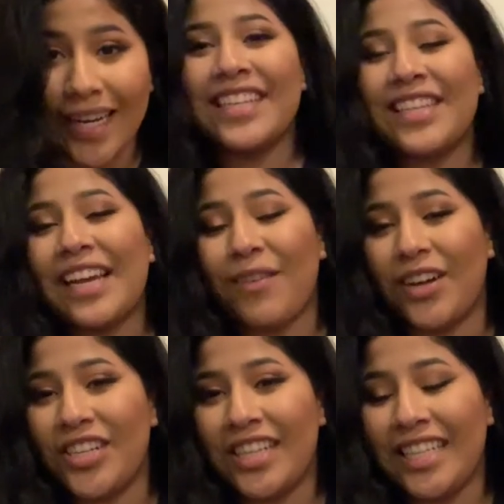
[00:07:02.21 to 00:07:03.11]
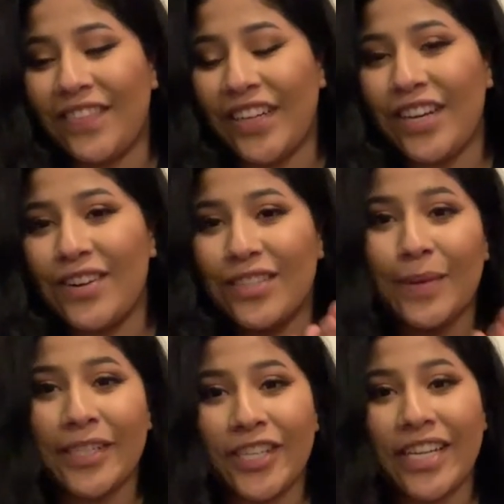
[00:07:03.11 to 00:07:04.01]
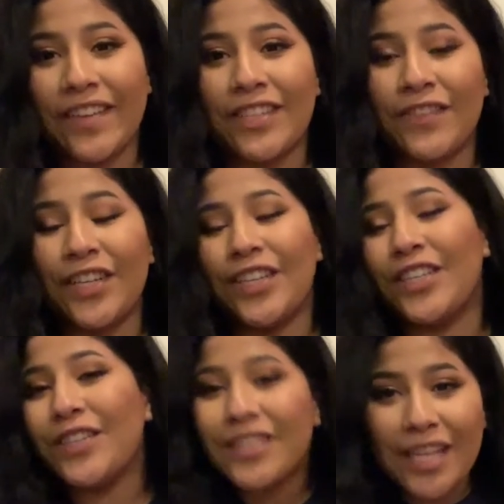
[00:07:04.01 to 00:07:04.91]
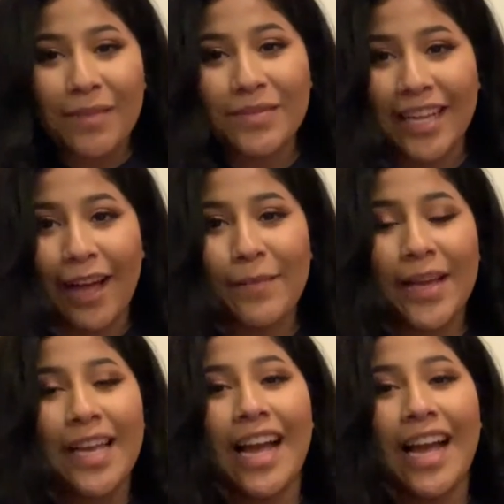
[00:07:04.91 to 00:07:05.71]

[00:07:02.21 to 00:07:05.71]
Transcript: it. like watching these videos, make sure you give this video a huge thumbs up